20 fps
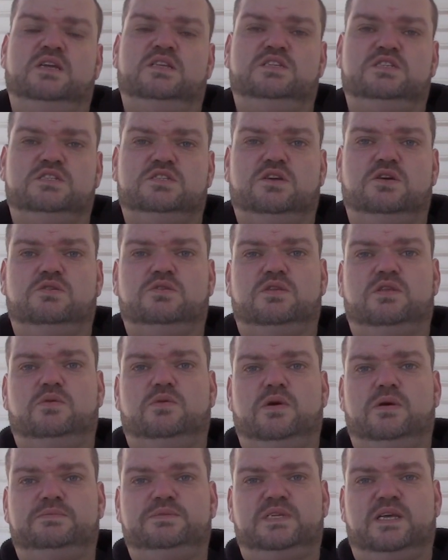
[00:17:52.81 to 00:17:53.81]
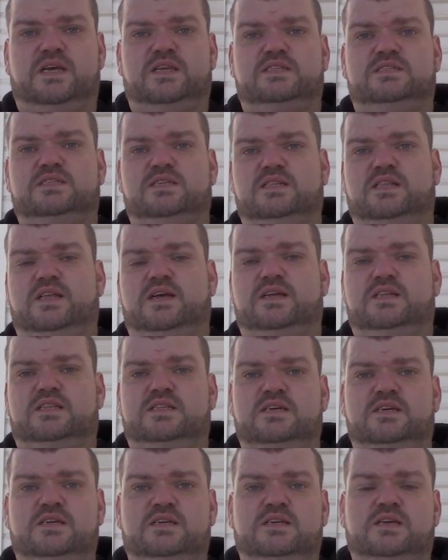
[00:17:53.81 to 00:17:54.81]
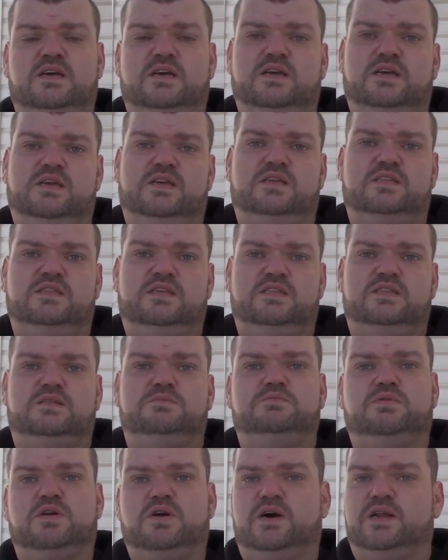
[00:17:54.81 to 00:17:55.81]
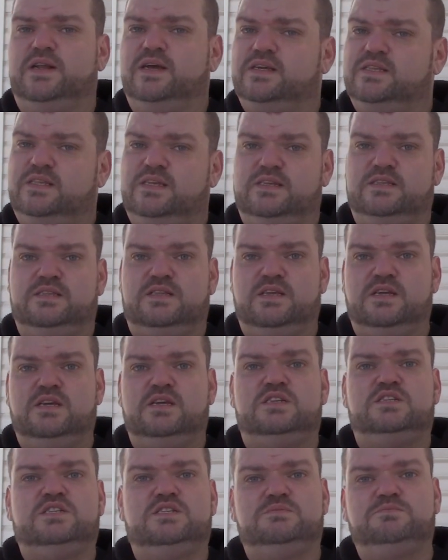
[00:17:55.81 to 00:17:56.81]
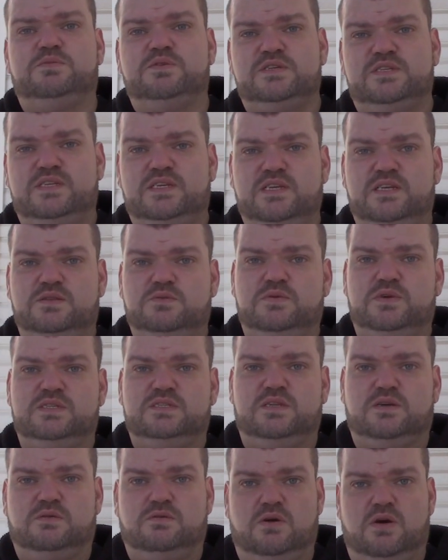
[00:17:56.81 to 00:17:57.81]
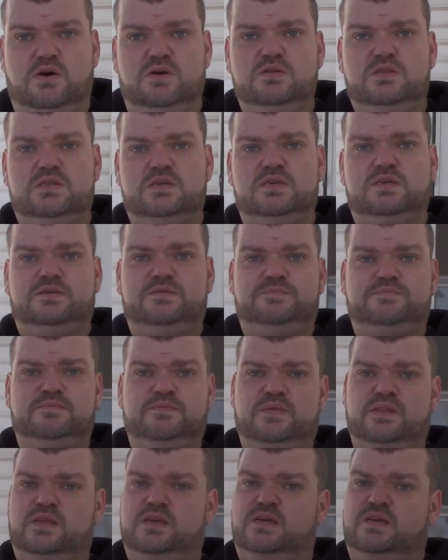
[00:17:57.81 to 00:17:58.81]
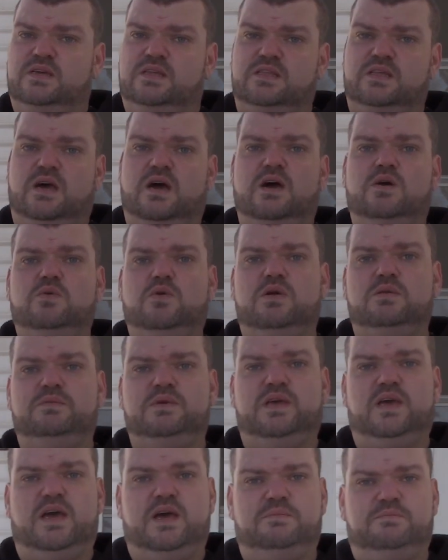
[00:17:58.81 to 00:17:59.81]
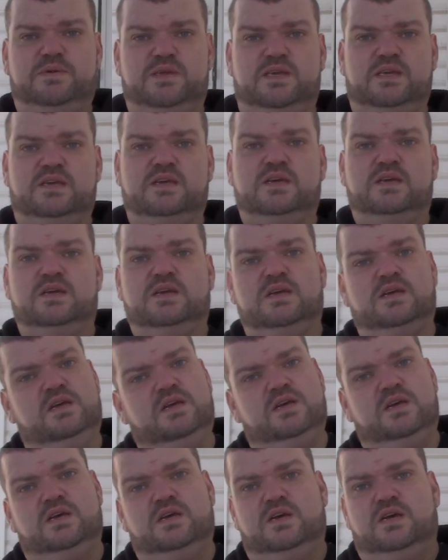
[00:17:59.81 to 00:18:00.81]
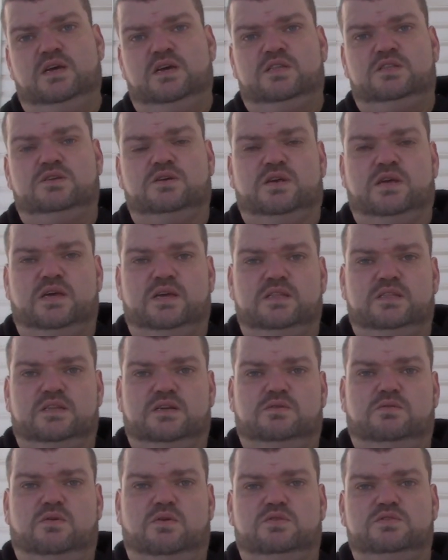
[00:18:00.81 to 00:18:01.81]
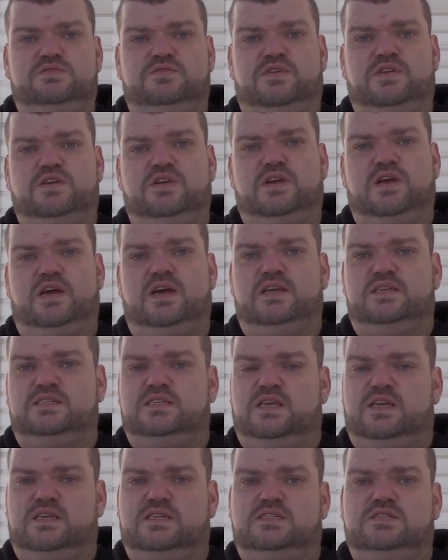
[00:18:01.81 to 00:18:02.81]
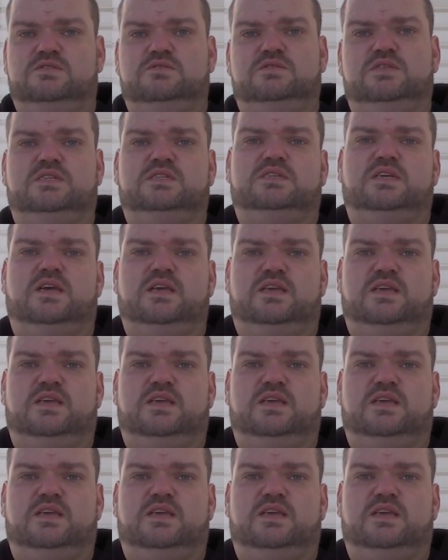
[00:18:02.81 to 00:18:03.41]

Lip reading: Just go to the website, select a needed product, and just proceed with the quote. And I will be happy to get the quotes for you guys as soon as I